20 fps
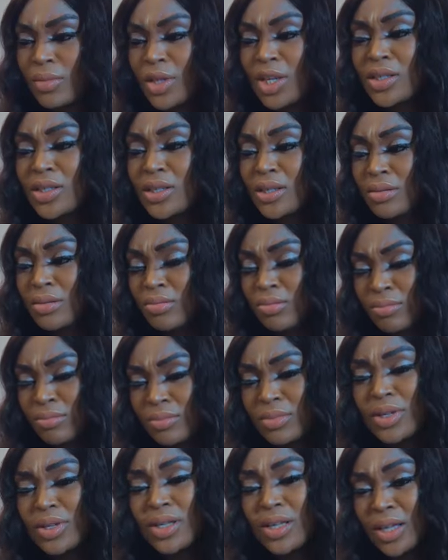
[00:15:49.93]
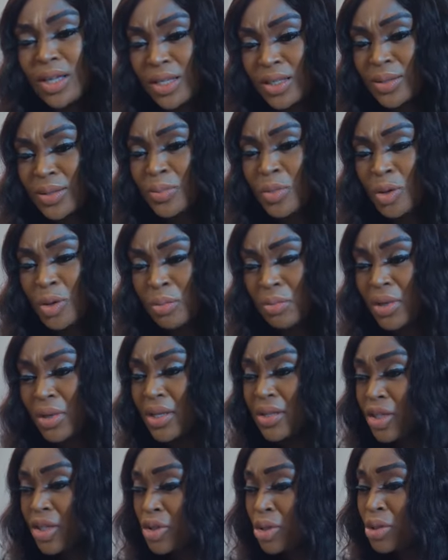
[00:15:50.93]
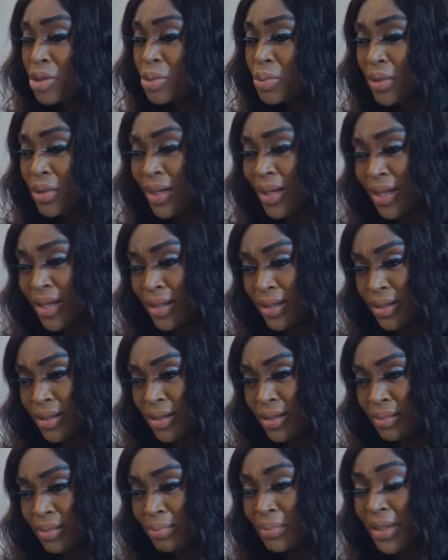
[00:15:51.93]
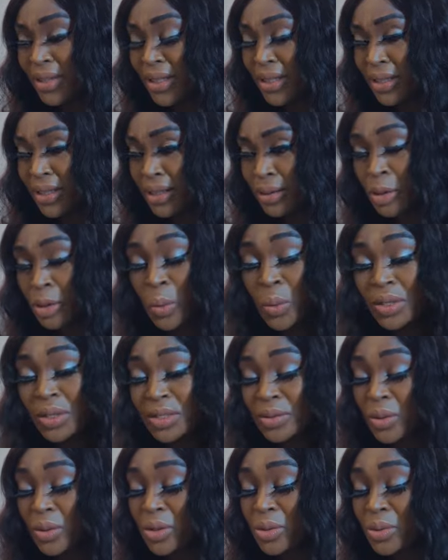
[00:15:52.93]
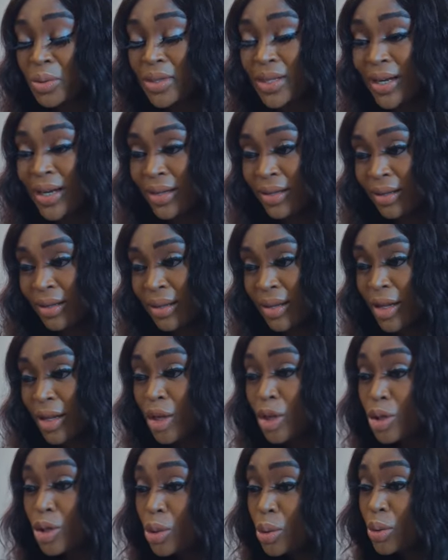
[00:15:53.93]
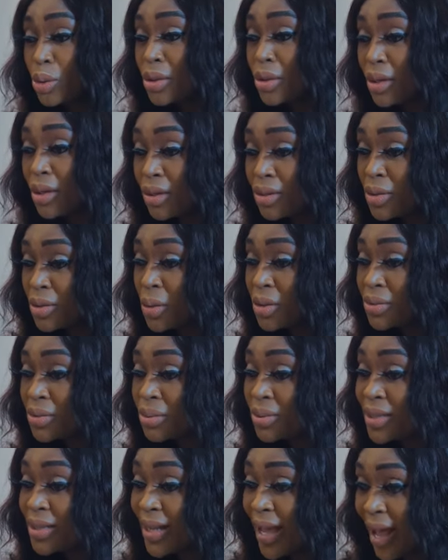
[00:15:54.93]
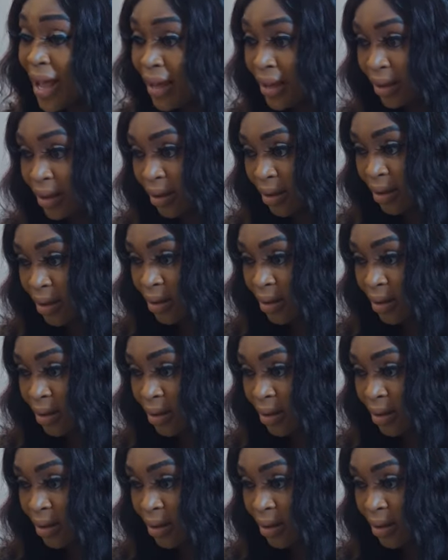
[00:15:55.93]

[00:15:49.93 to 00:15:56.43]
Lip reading: Yes, Mom. Okay? Is it just relax? Please, no one is going to die. You're not going to die.